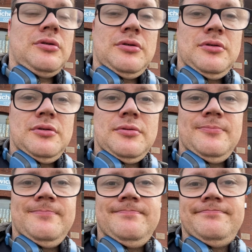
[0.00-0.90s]

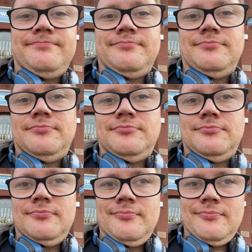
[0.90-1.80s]

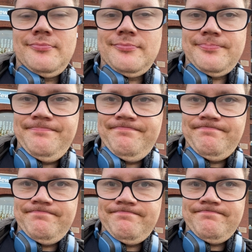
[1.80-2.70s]

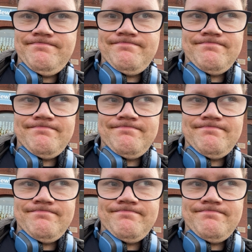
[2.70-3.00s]
(silence)